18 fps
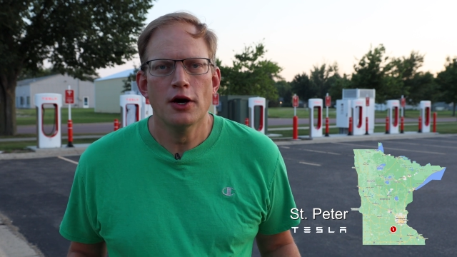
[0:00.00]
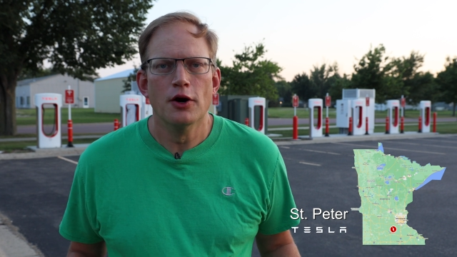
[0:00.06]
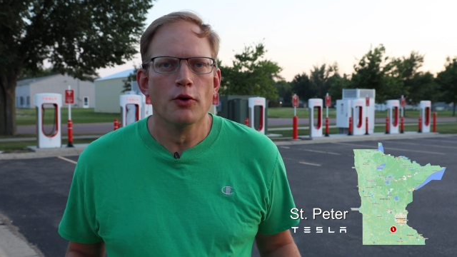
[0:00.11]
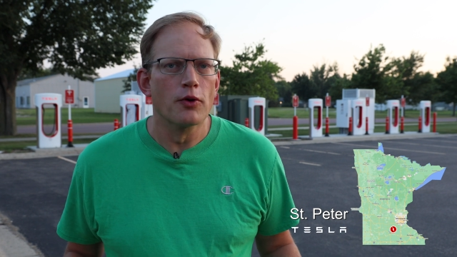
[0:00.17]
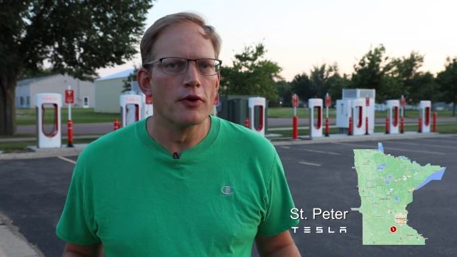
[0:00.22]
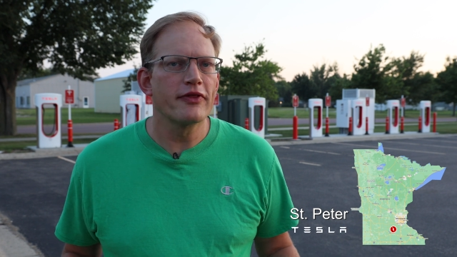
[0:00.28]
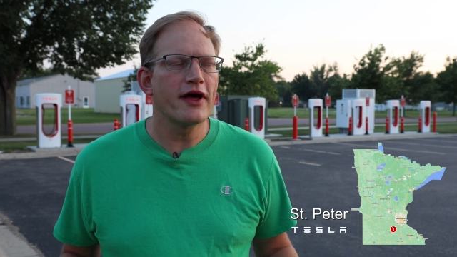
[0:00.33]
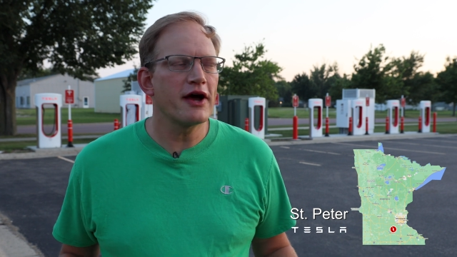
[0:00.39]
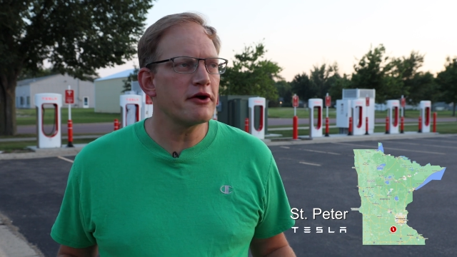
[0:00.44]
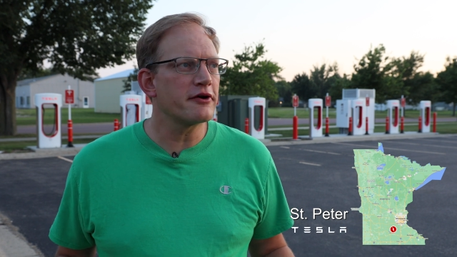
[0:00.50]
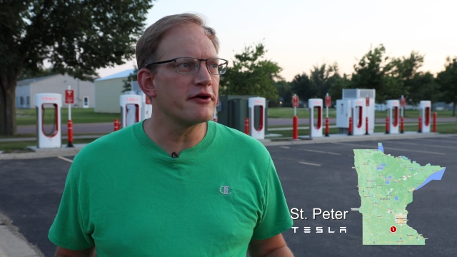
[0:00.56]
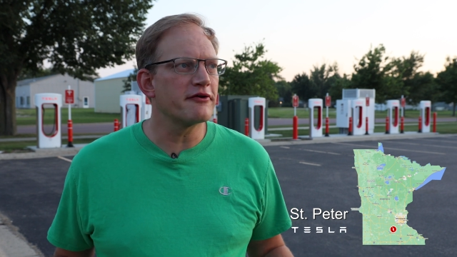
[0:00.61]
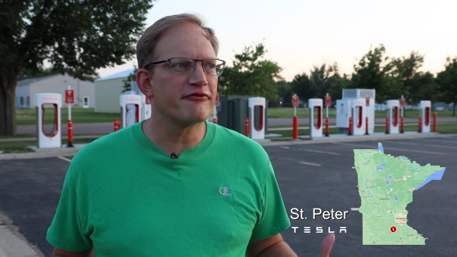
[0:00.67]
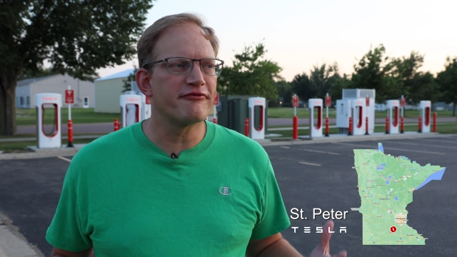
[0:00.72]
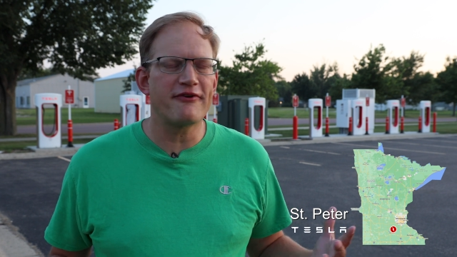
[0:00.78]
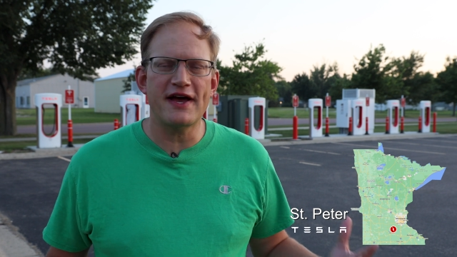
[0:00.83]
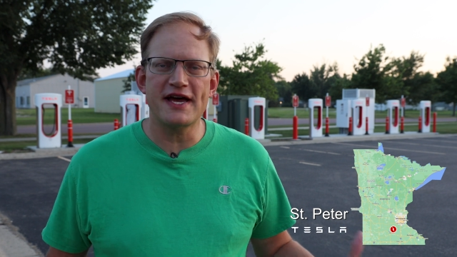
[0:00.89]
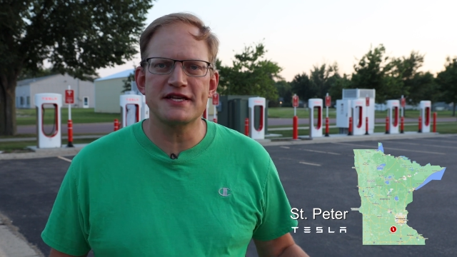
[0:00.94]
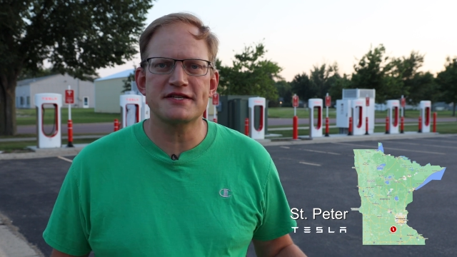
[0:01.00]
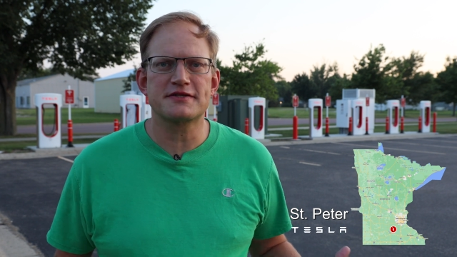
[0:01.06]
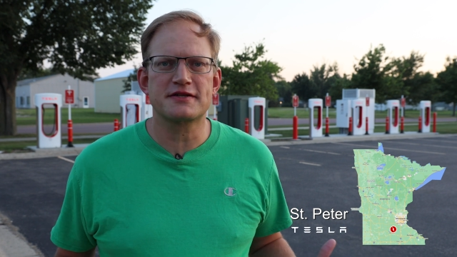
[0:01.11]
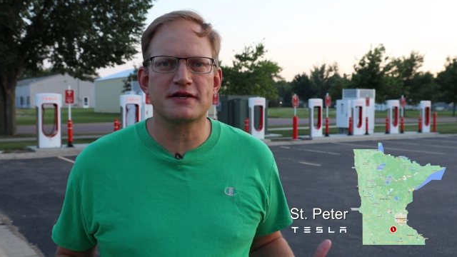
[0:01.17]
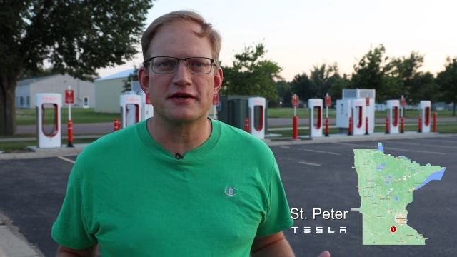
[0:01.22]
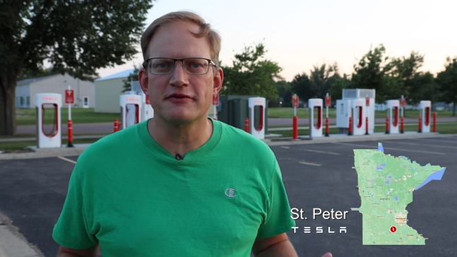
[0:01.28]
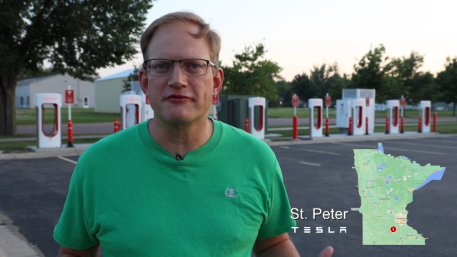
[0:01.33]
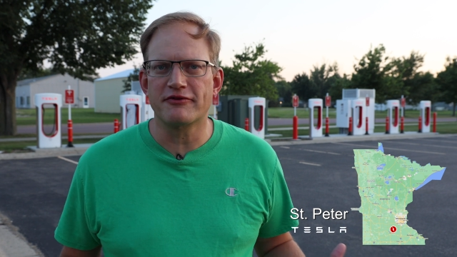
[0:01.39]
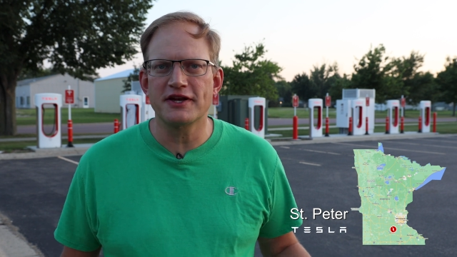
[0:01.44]
Without a fast,
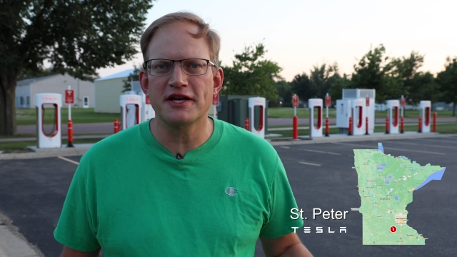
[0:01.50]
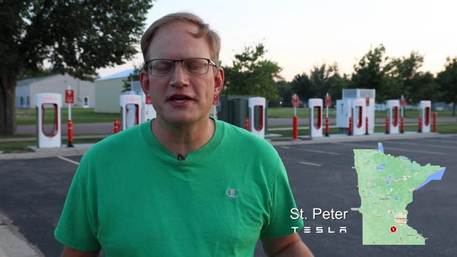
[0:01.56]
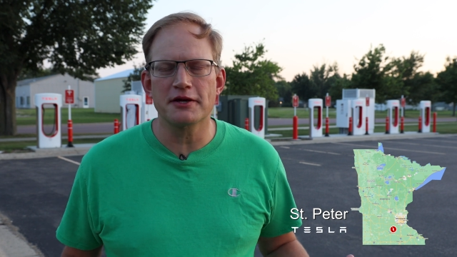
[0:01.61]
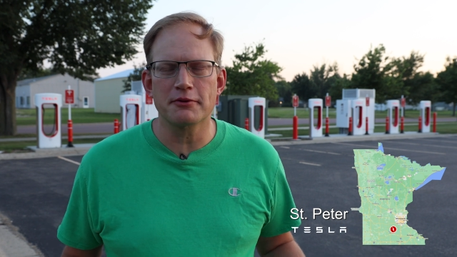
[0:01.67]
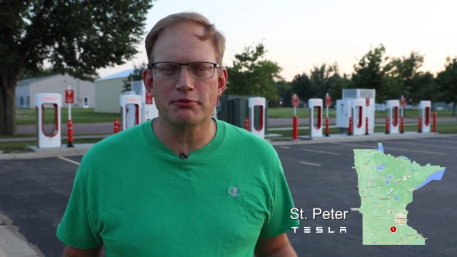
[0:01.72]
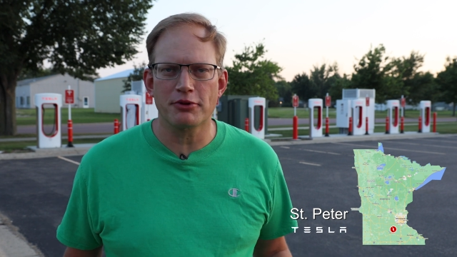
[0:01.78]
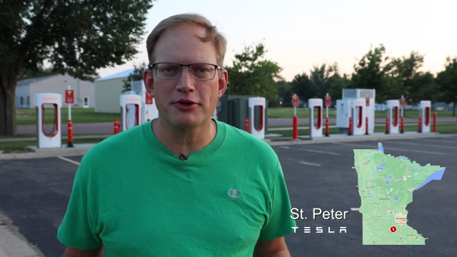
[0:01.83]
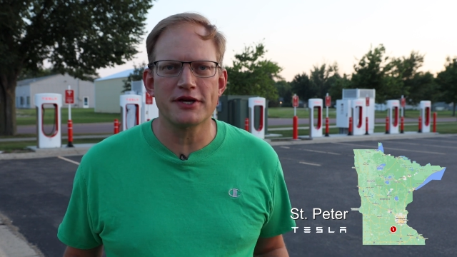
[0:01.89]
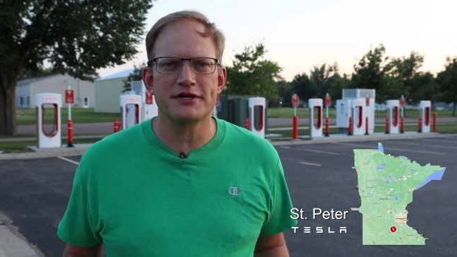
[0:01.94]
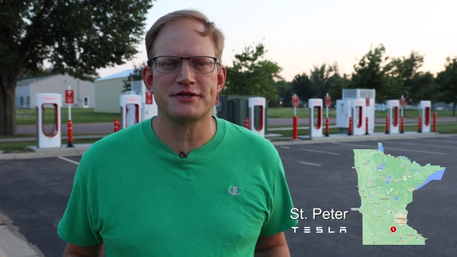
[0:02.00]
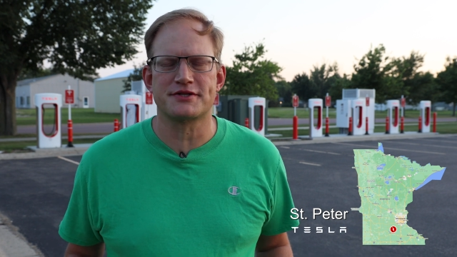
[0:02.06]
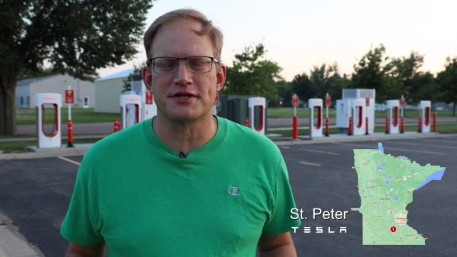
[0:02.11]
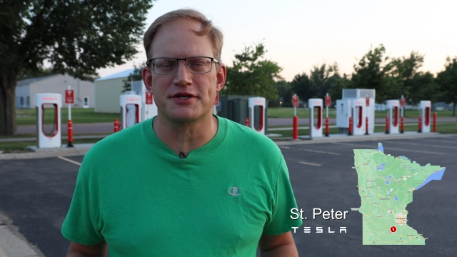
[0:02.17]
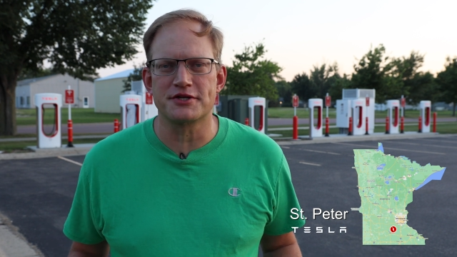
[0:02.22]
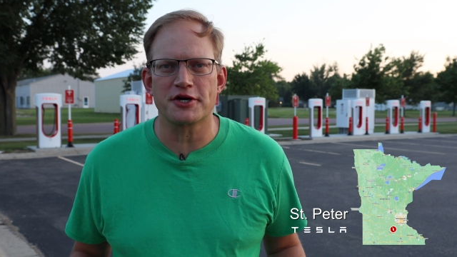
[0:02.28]
convenient place to